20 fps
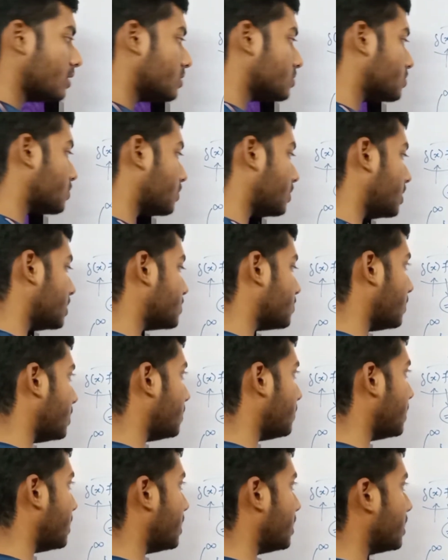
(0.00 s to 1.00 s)
so this
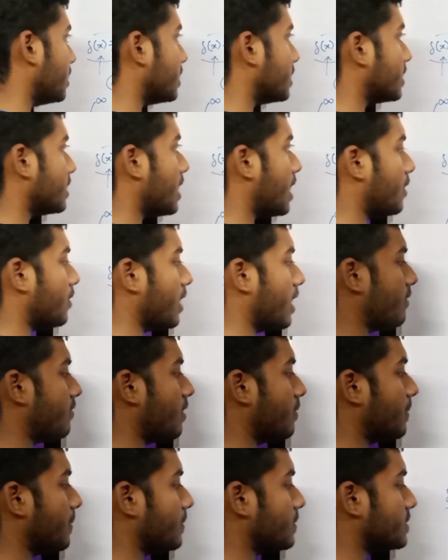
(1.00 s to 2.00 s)
will be now f
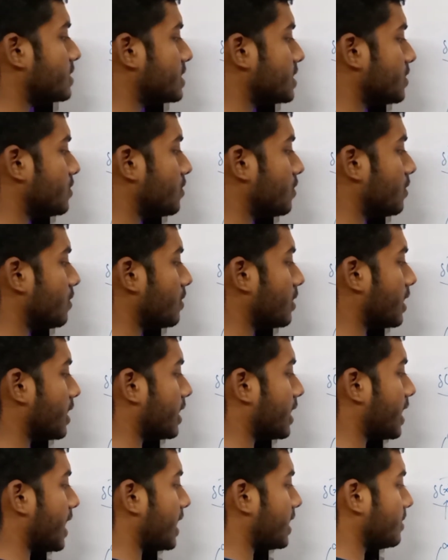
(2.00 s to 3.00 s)
of 0
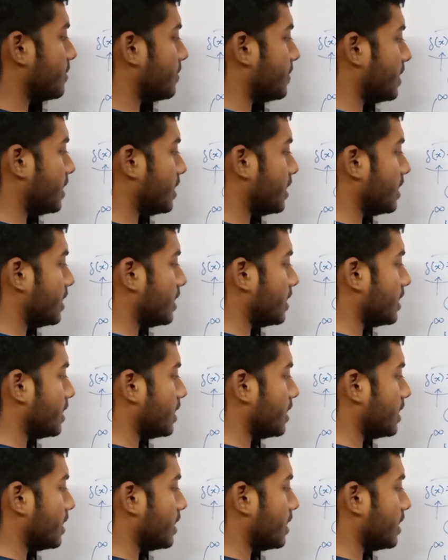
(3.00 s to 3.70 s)
can be